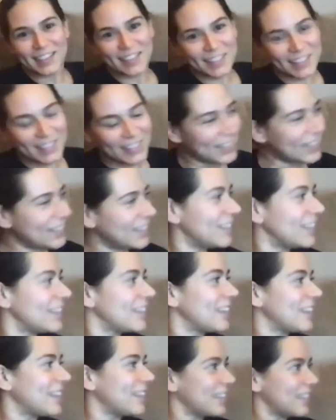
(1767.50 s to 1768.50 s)
watch
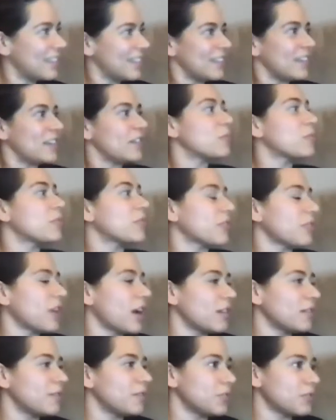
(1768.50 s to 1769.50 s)
videos. With your
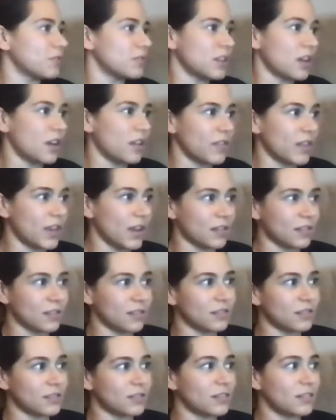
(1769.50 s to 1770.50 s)
headphones on then.
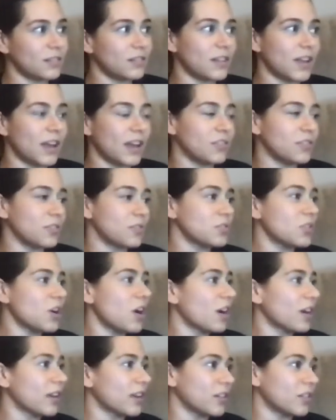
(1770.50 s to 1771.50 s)
And no
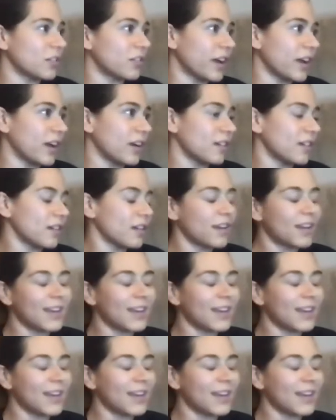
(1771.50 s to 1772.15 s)
talking, okay?